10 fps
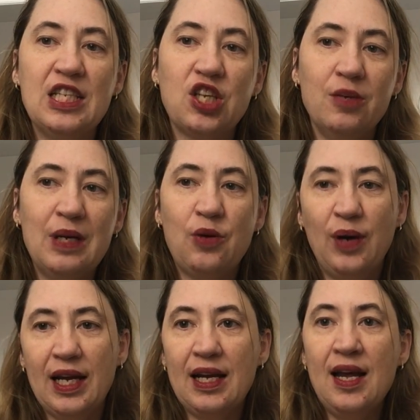It's gonna be
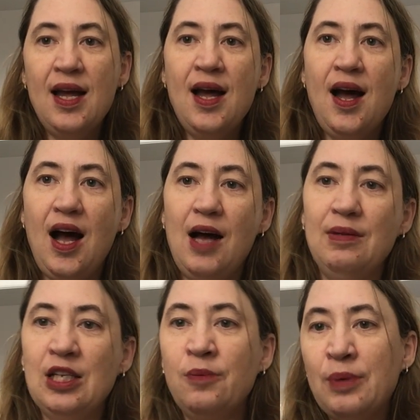quick,
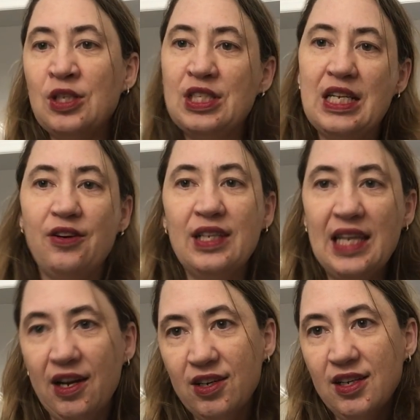little bursts here and
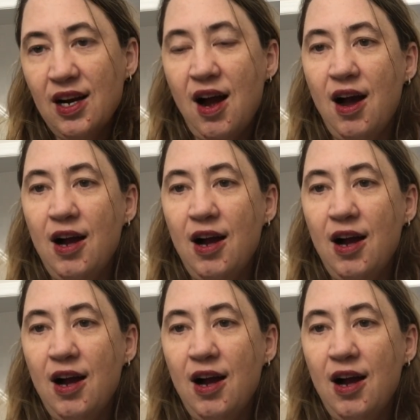there.